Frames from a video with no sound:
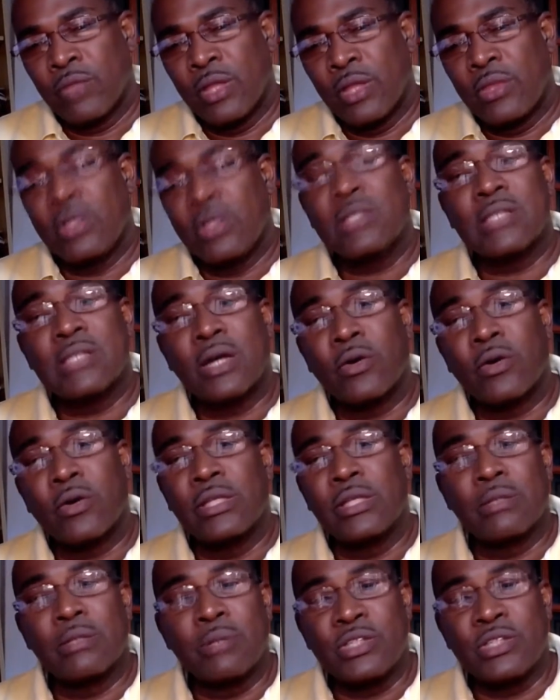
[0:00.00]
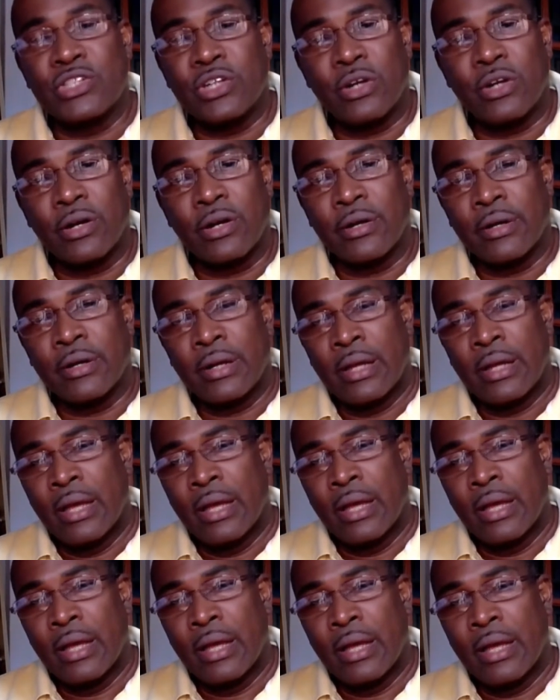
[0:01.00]
These are going to be shared.
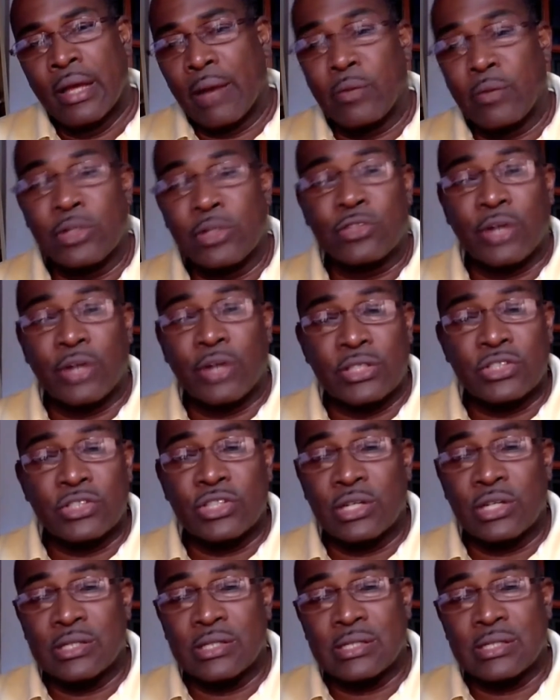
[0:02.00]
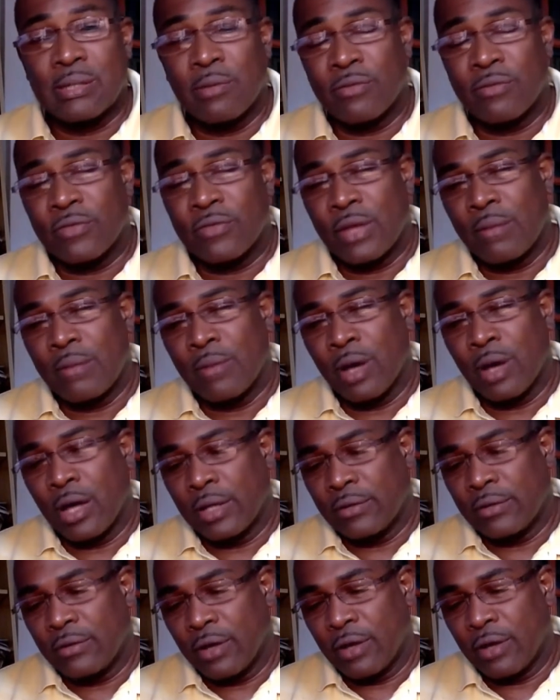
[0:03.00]
We try to share some of them
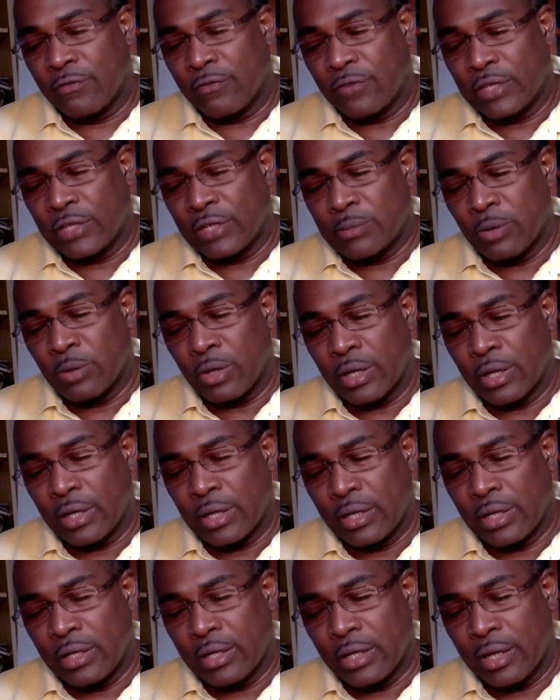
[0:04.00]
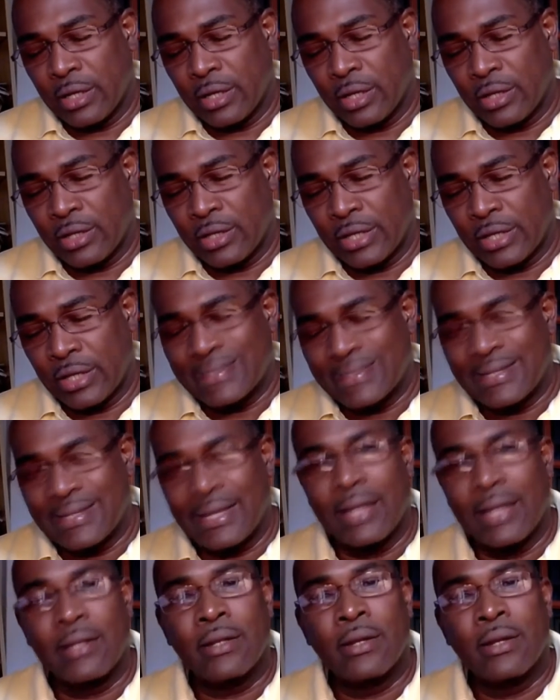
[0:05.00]
on Facebook and on the
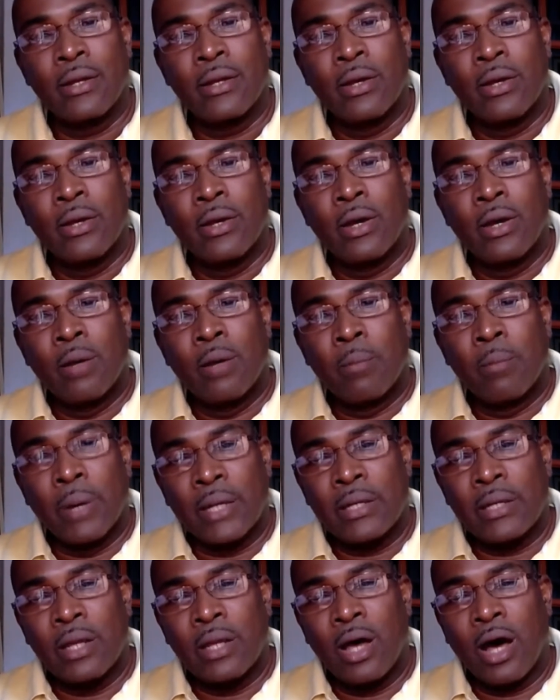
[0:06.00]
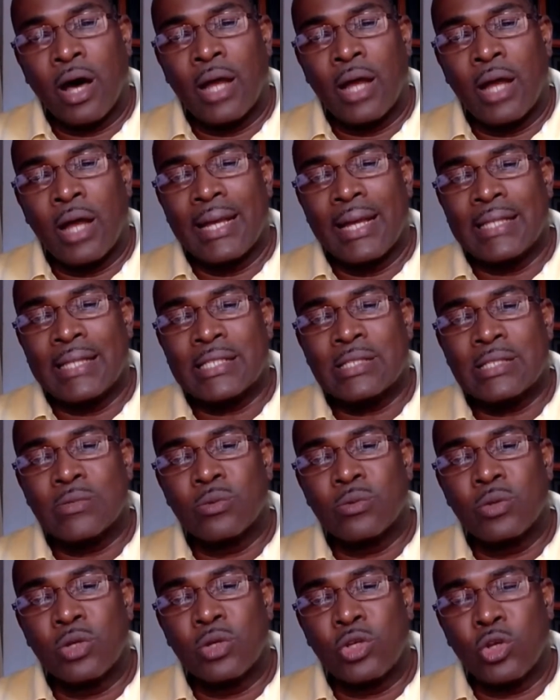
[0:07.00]
internet. But
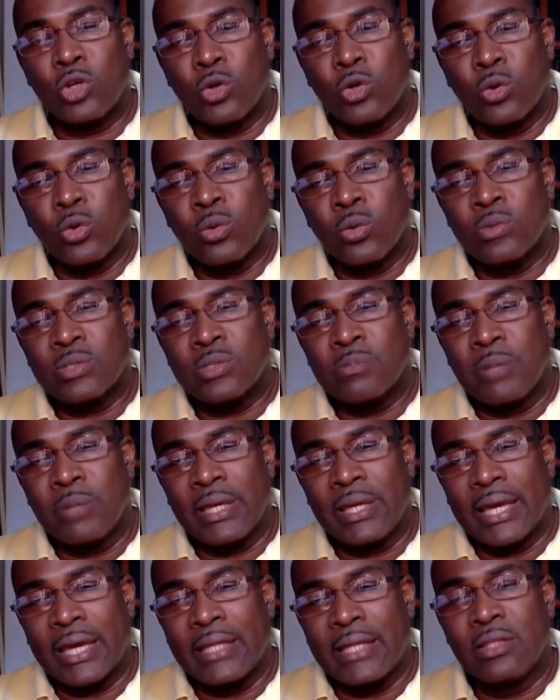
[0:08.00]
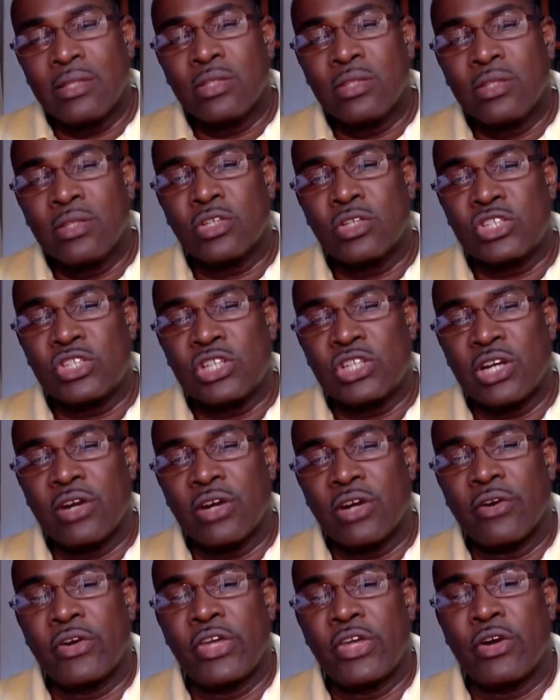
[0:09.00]
unless you begin to
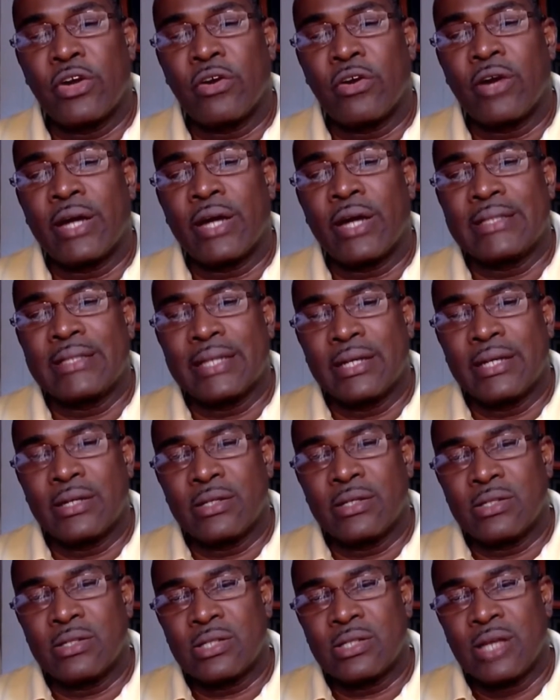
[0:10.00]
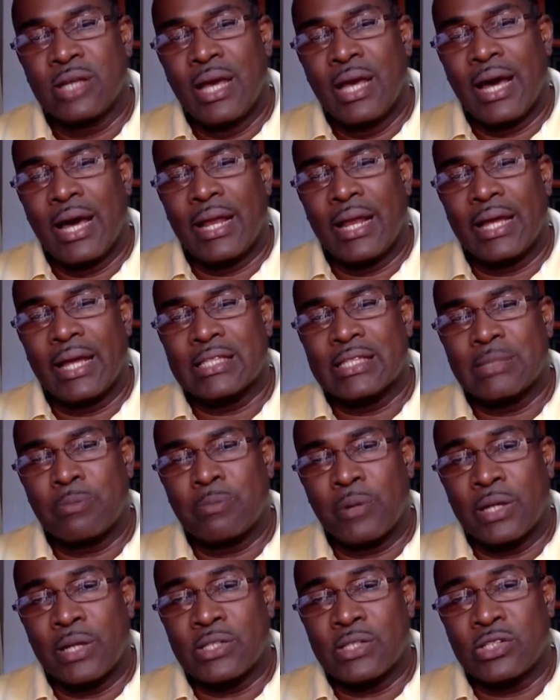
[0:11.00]
share your ideas and
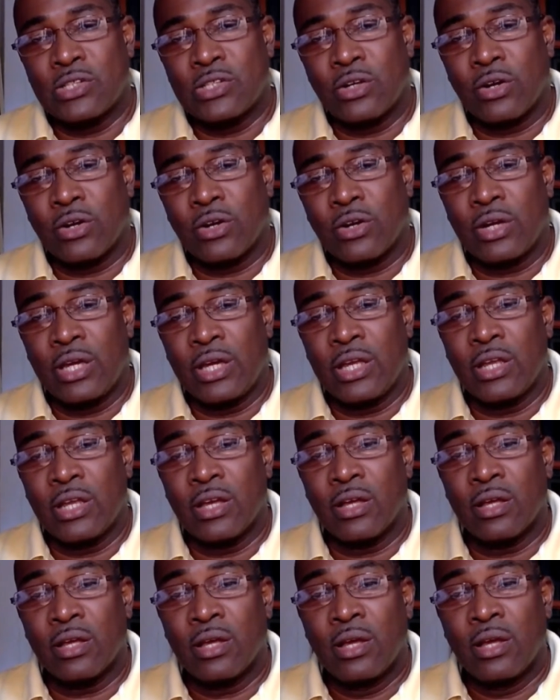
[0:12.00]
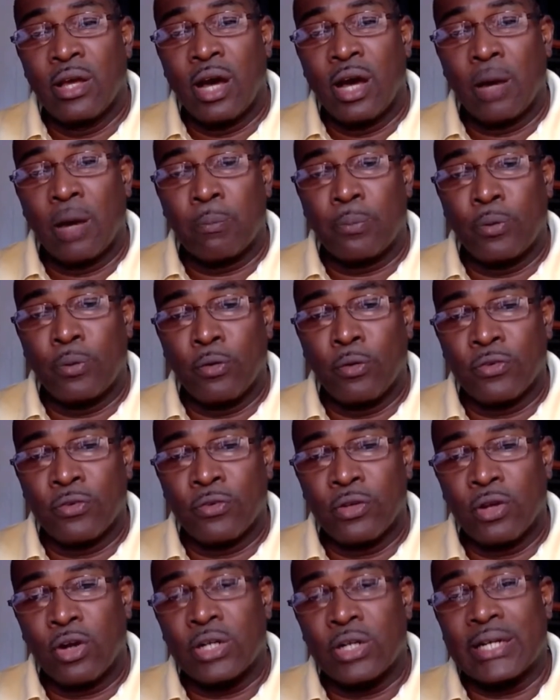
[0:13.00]
express your either
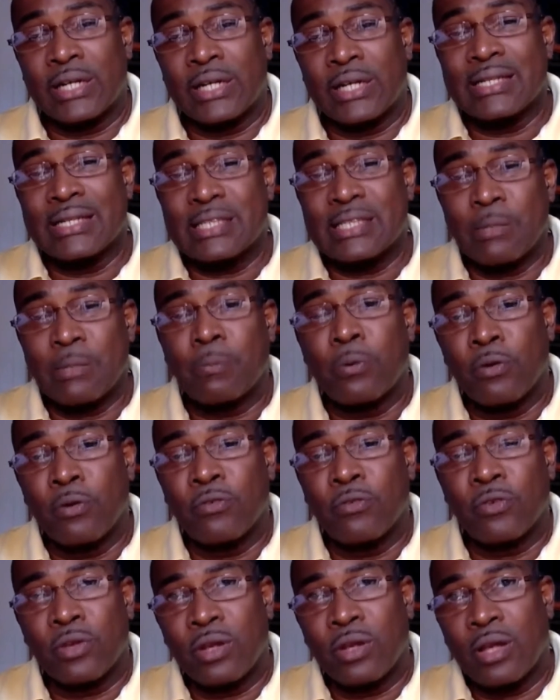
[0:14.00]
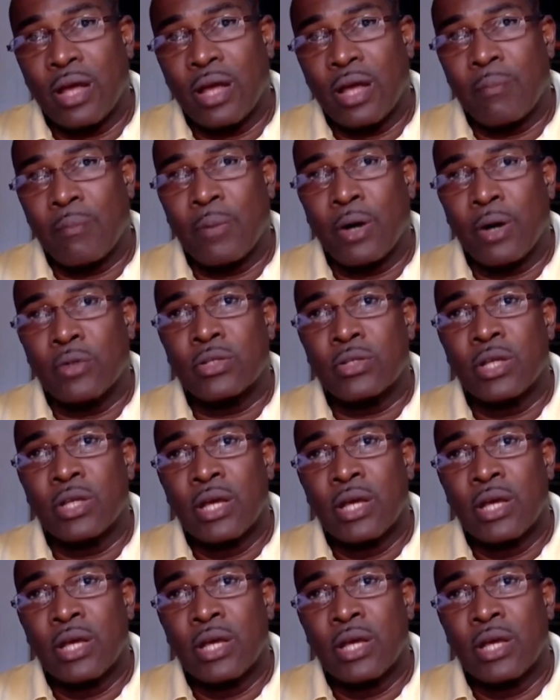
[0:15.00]
approval or disapproval about